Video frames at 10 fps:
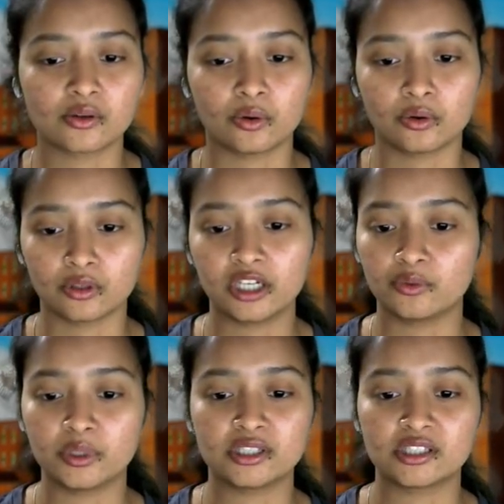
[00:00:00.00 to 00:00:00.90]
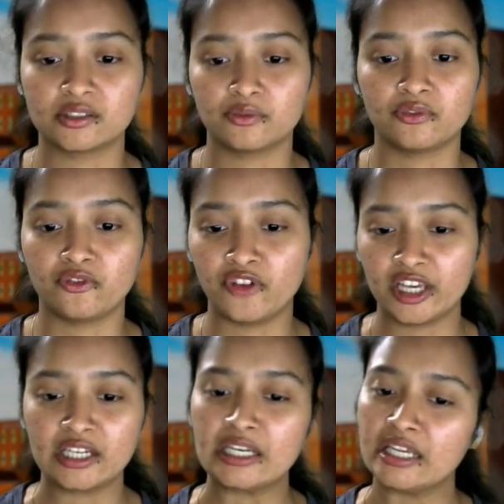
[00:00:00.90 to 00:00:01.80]
So it was
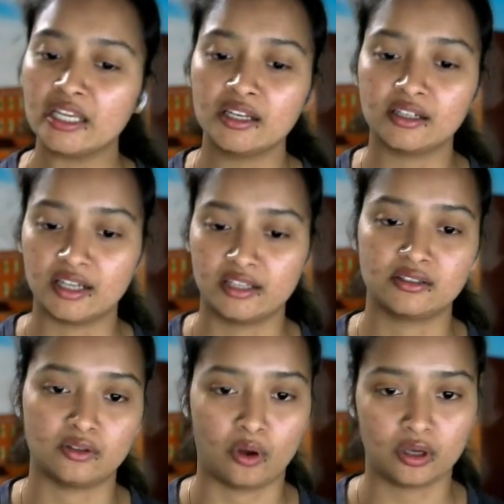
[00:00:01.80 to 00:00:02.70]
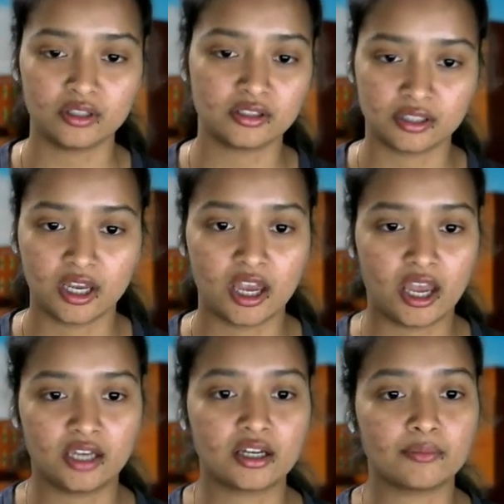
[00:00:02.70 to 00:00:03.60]
very less loss.
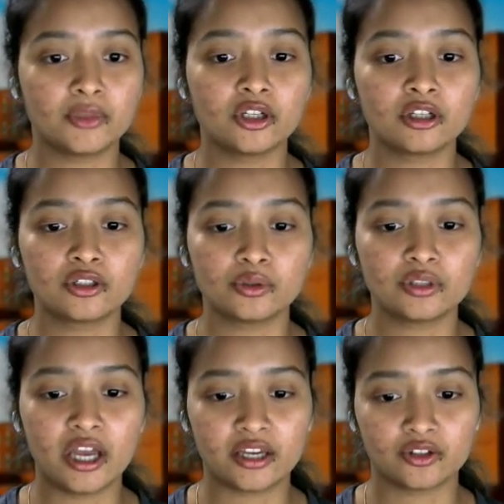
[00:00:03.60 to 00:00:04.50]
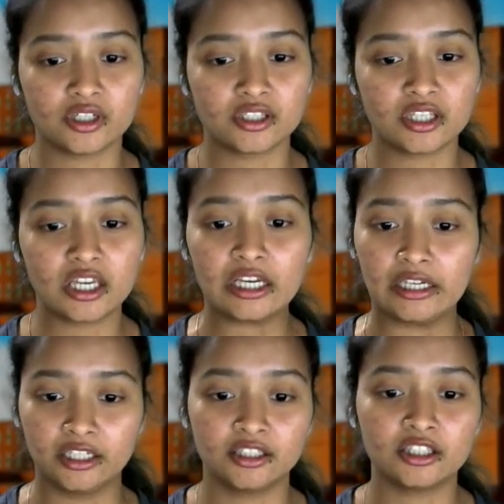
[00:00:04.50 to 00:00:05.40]
And coming to the accuracy,
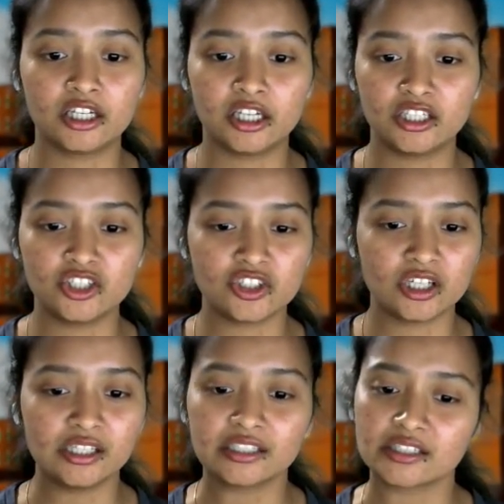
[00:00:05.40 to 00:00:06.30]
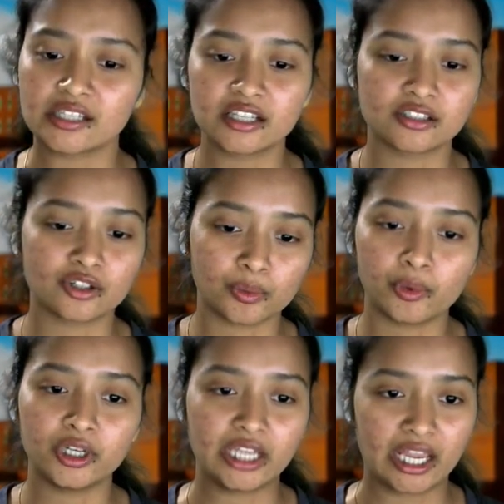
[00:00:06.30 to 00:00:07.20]
in the initial, it is like
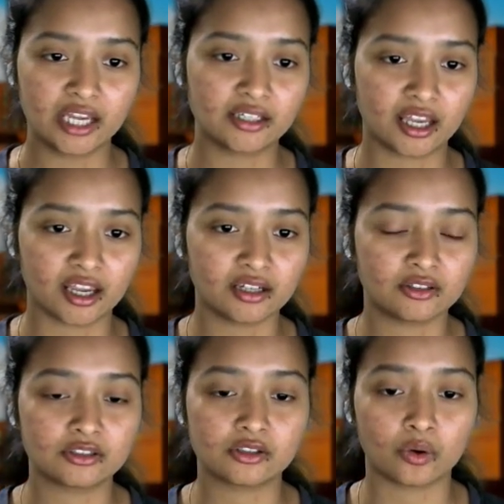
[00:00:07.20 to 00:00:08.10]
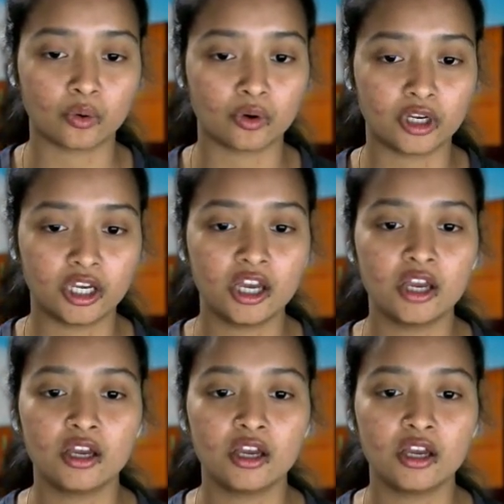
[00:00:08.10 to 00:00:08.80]
0.88. So